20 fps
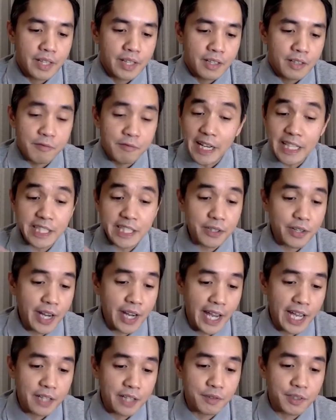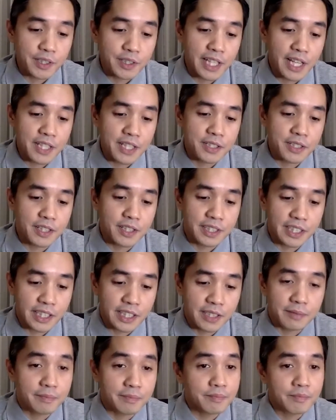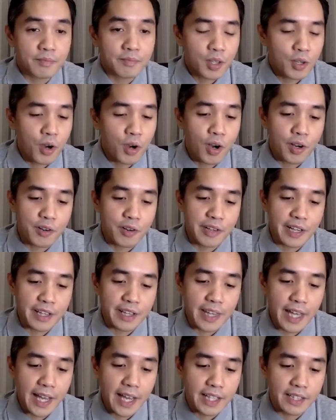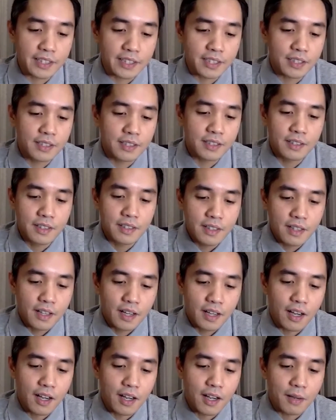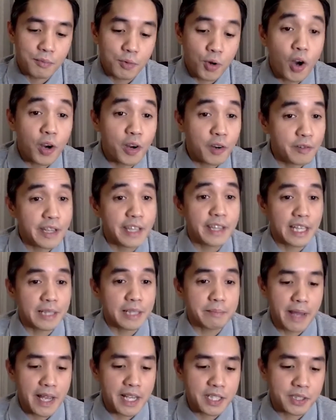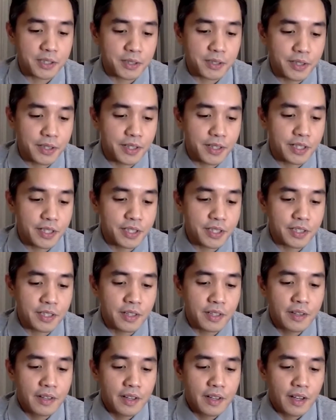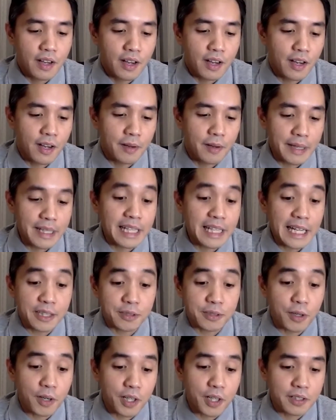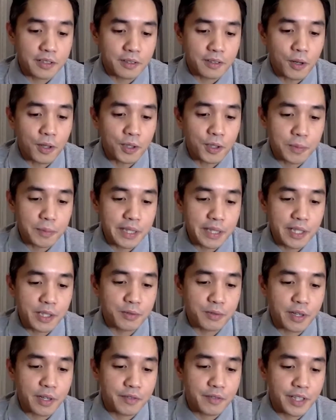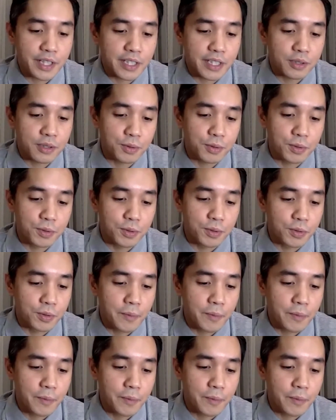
raising your hand for the national team, conquering that masters, and later on also being driven to